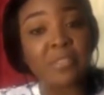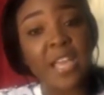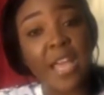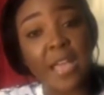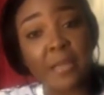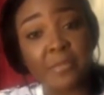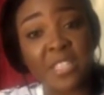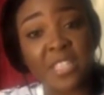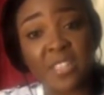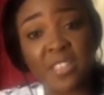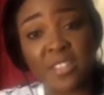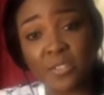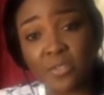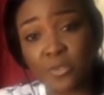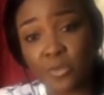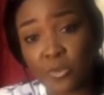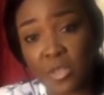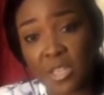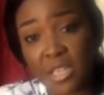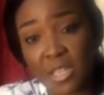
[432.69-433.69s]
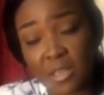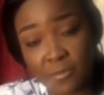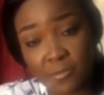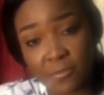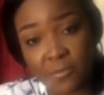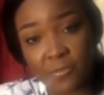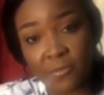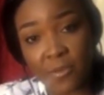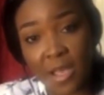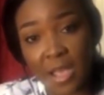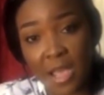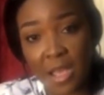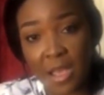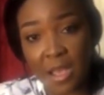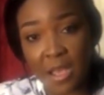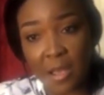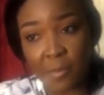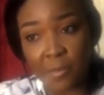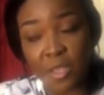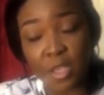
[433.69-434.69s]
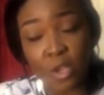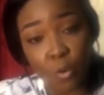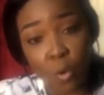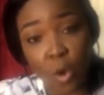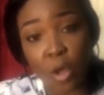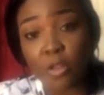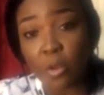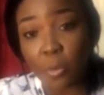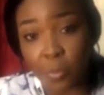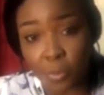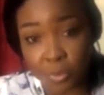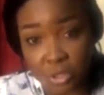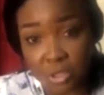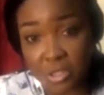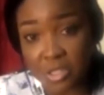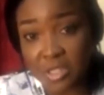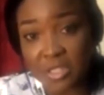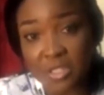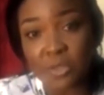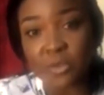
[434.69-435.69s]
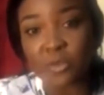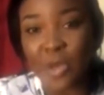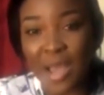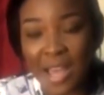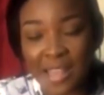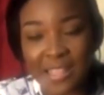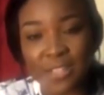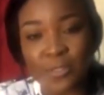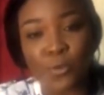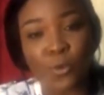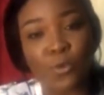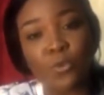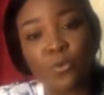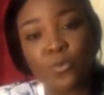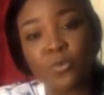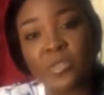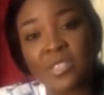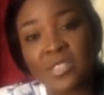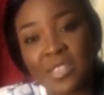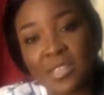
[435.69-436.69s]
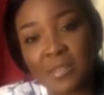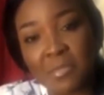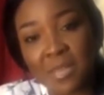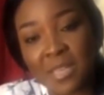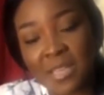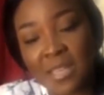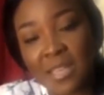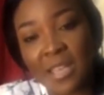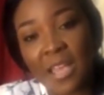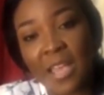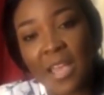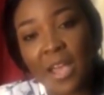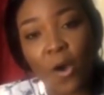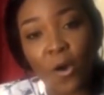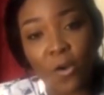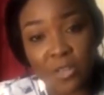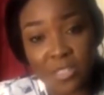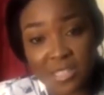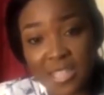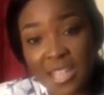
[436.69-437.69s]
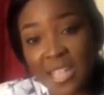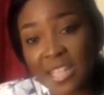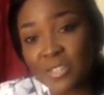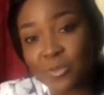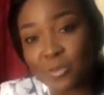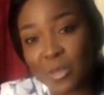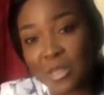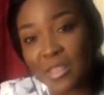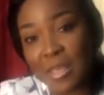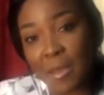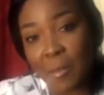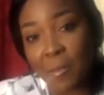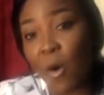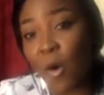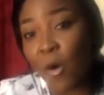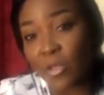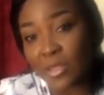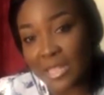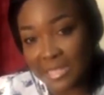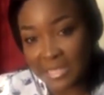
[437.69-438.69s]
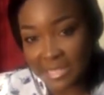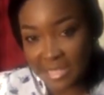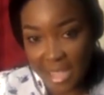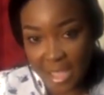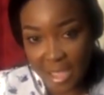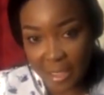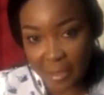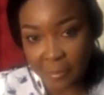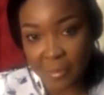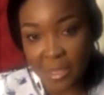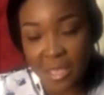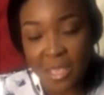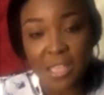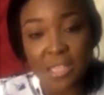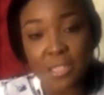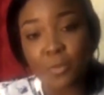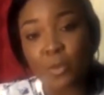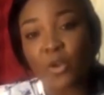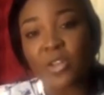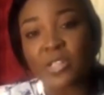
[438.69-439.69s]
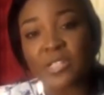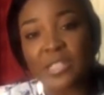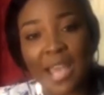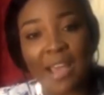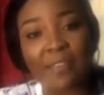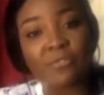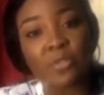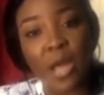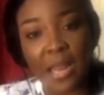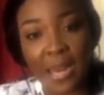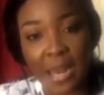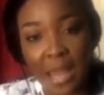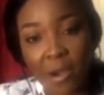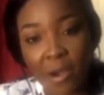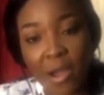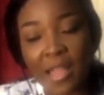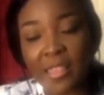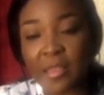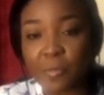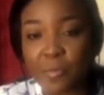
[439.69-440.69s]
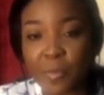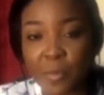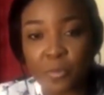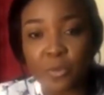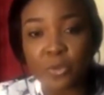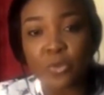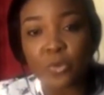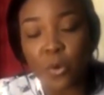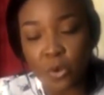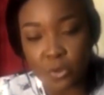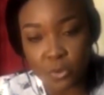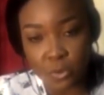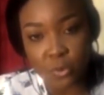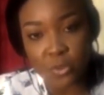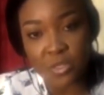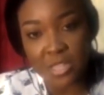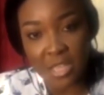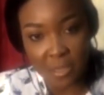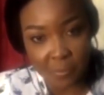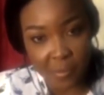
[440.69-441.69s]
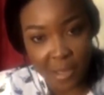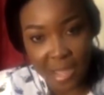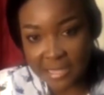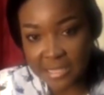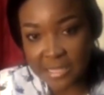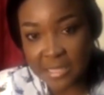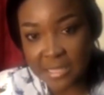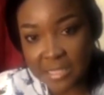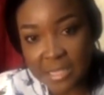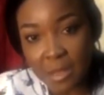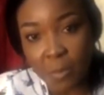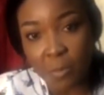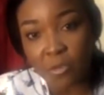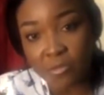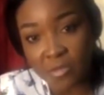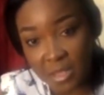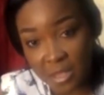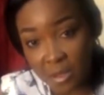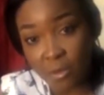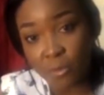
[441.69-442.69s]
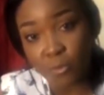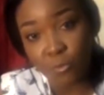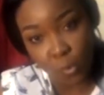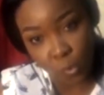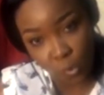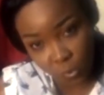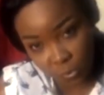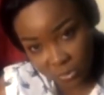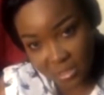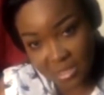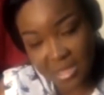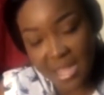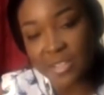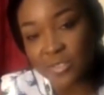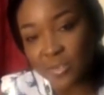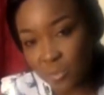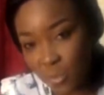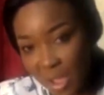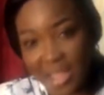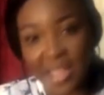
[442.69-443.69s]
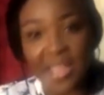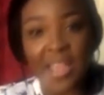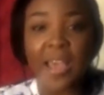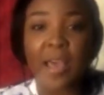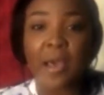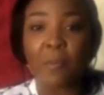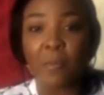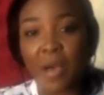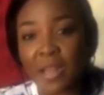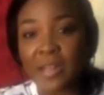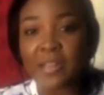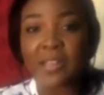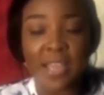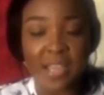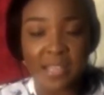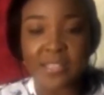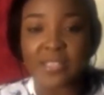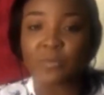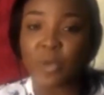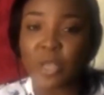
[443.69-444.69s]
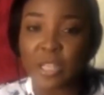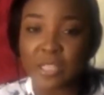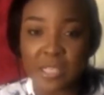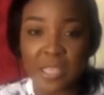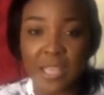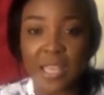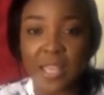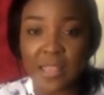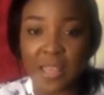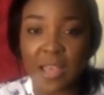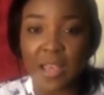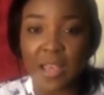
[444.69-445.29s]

So you won't see me on stage with them all the time. It's because they have to allow people to also take part in some of the moves. That's why. But yes, we are together on Nyansapo Productions.